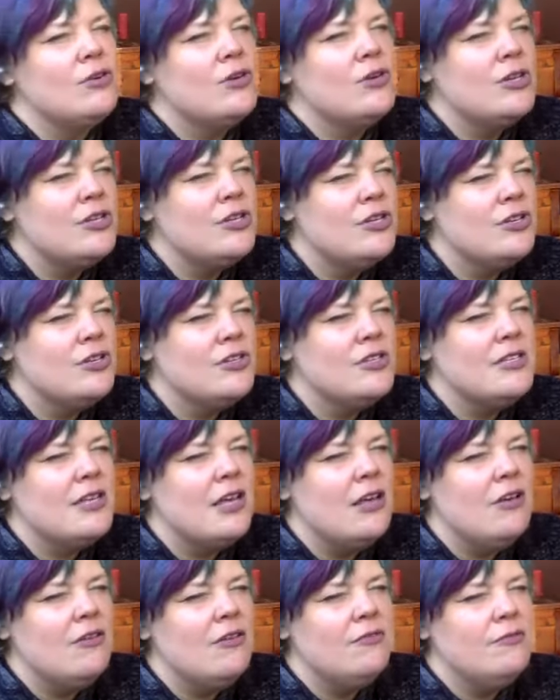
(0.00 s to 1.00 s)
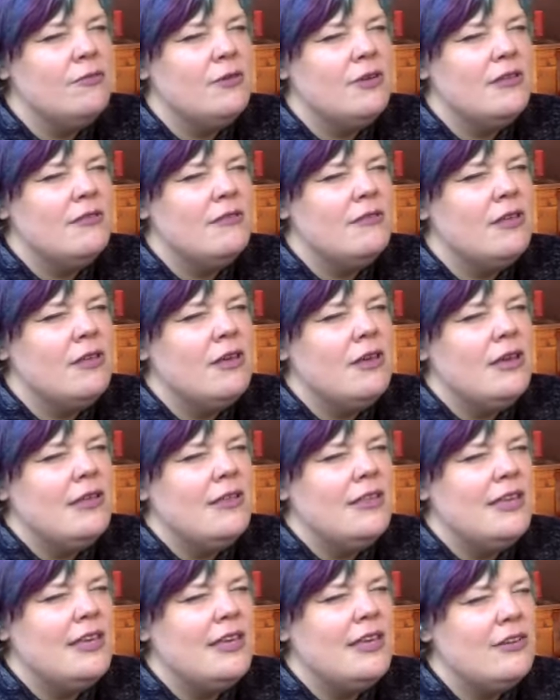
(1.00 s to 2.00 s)
nourish yourself with
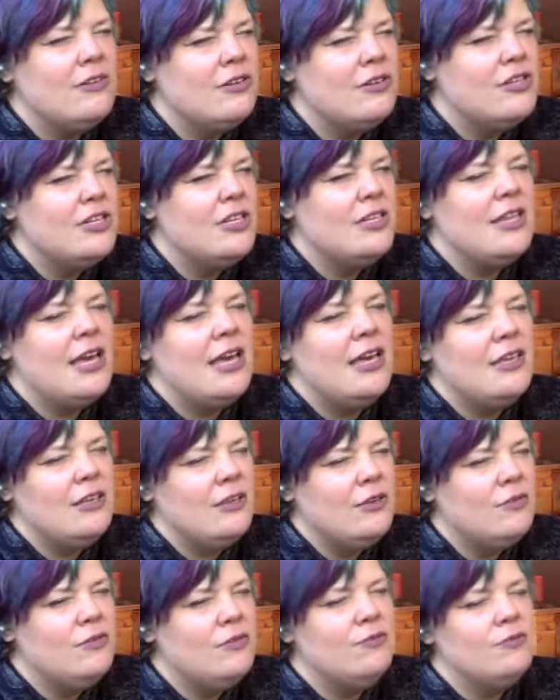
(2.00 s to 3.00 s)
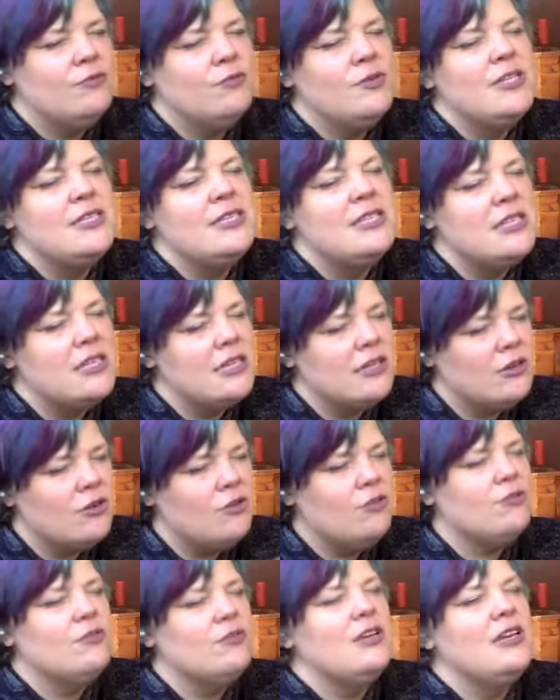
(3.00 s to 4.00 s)
the energy that you've risen and
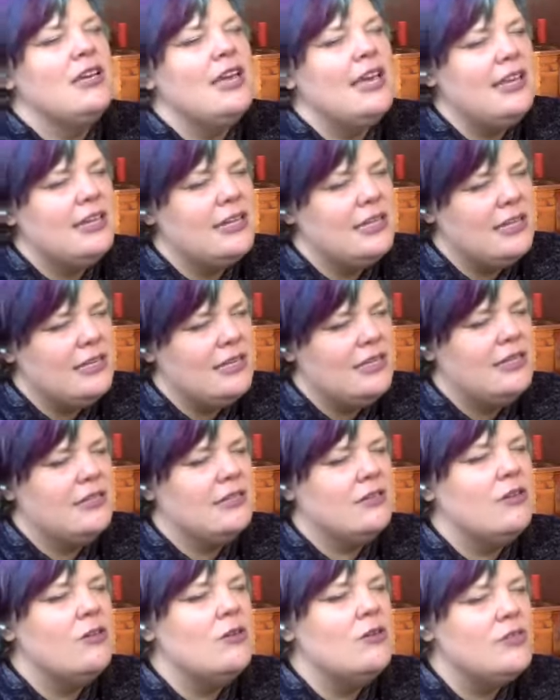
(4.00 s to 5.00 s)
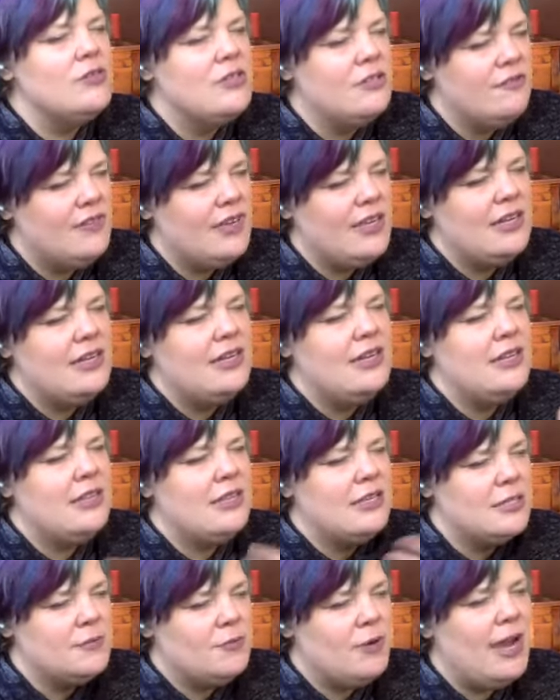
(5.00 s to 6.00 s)
created and cultivated
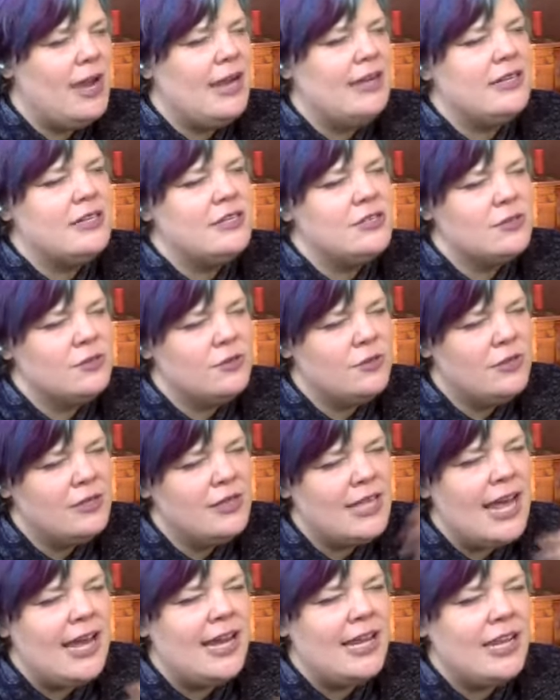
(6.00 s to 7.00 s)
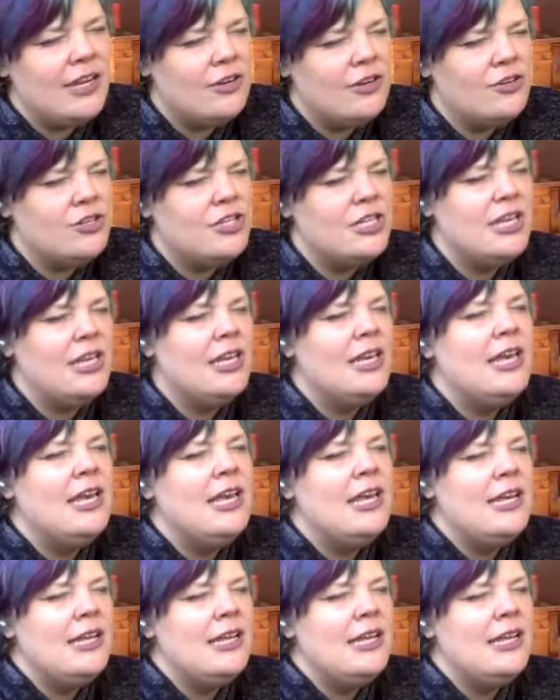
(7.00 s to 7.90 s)
in this practice. Could that energy